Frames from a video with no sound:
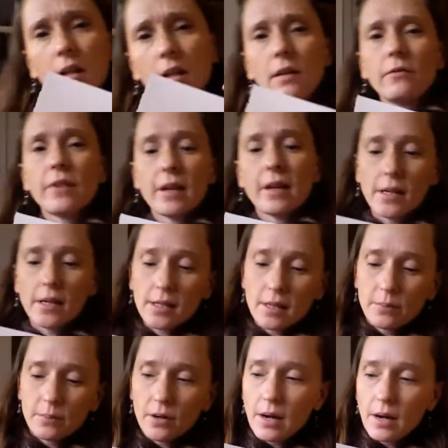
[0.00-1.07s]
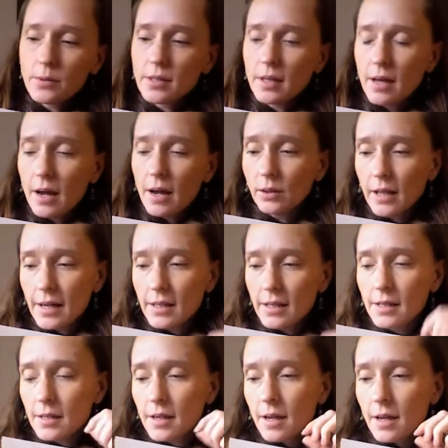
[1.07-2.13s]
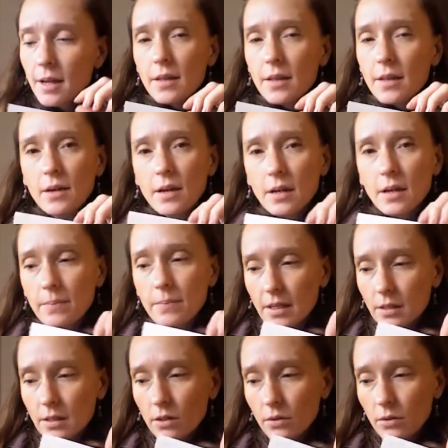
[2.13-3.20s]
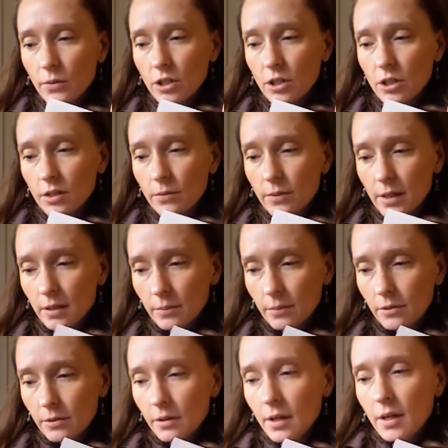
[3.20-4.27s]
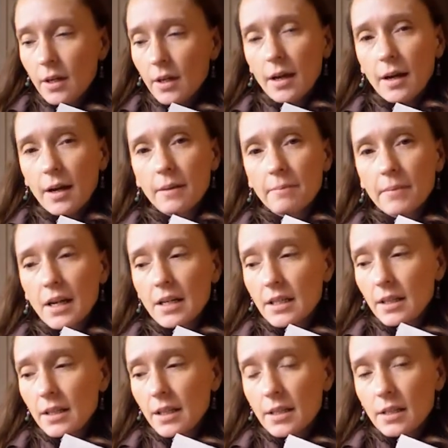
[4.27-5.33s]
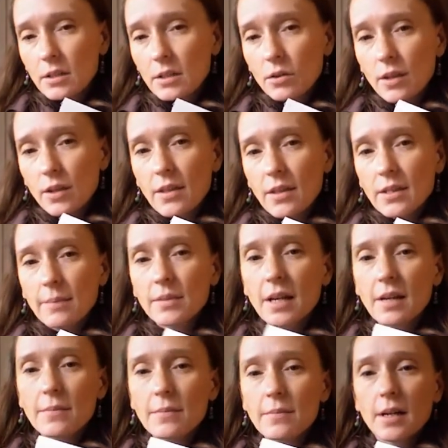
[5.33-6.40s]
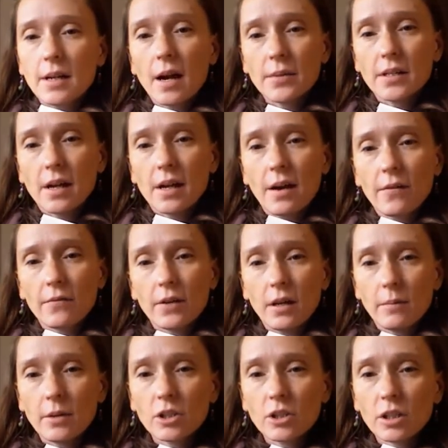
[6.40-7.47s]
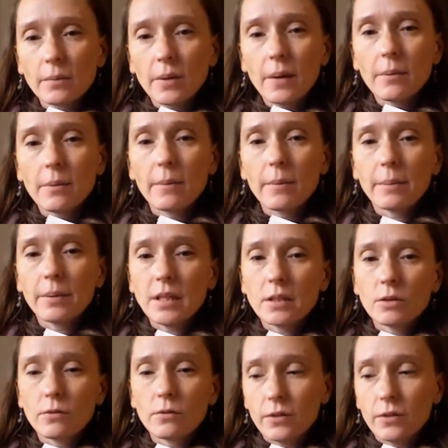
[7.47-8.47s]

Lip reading: very simple outlines that in pencil, which is erasable. I did these so that sometimes it helps to have an image on the paper, but please don't feel